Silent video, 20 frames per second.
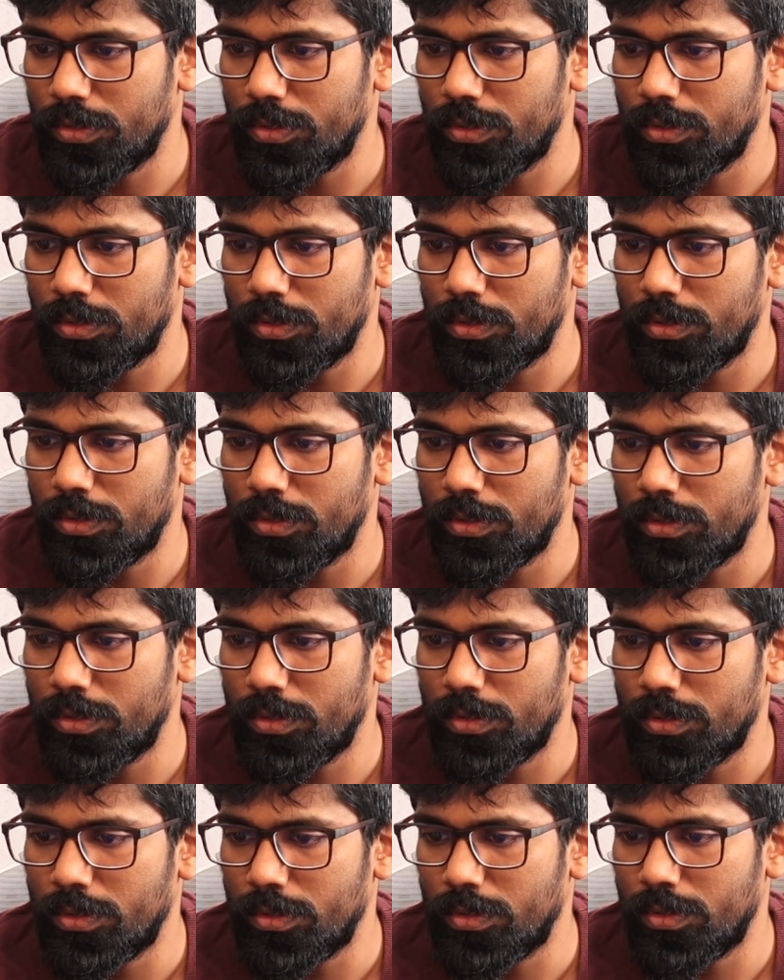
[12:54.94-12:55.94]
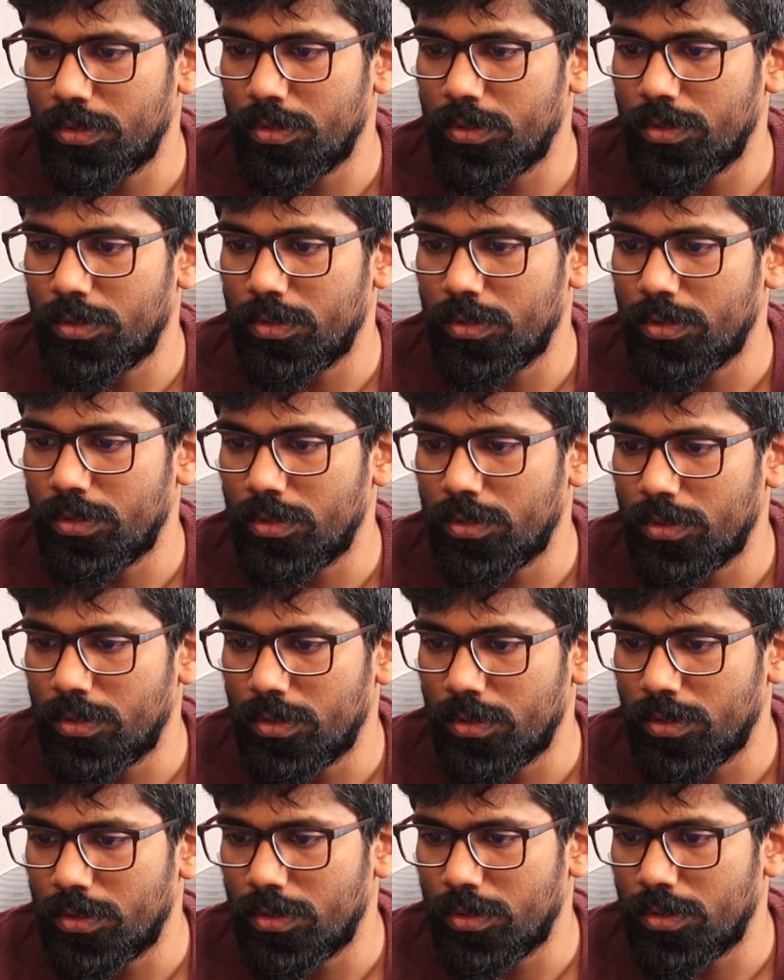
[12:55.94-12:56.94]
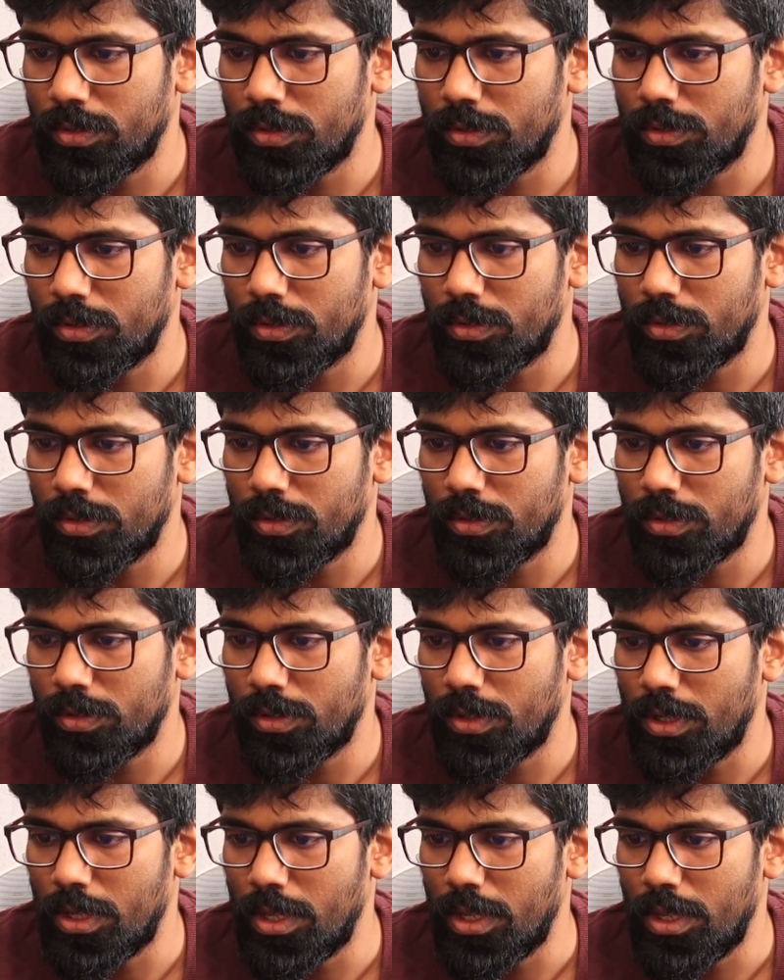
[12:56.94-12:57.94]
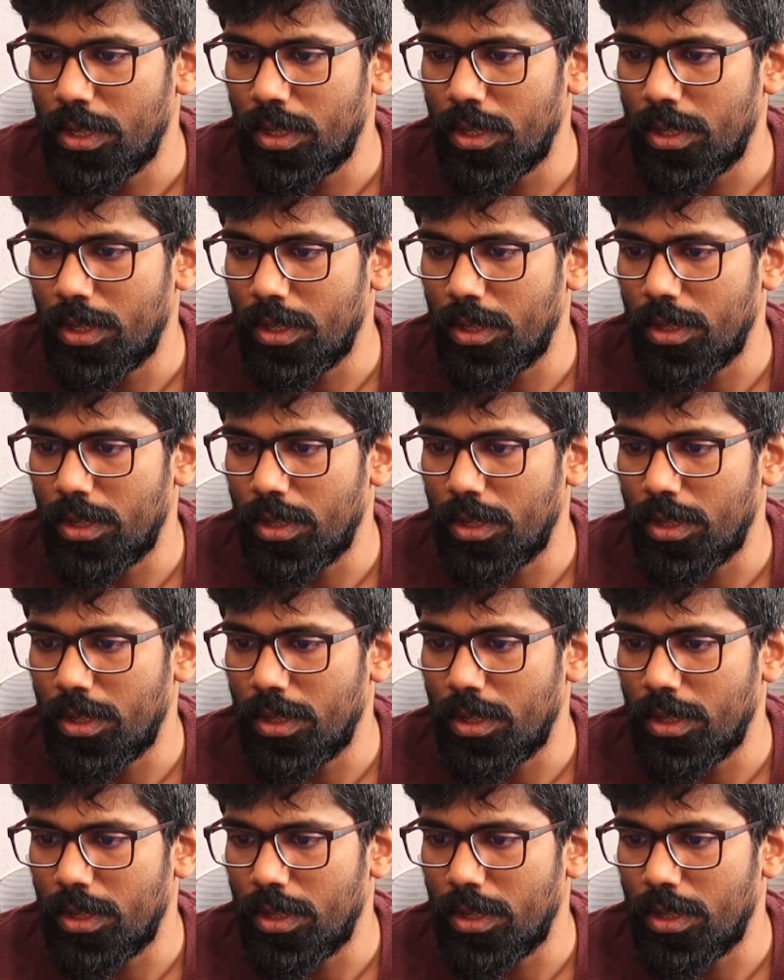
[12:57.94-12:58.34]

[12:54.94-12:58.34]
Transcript: No one is speaking in this clip.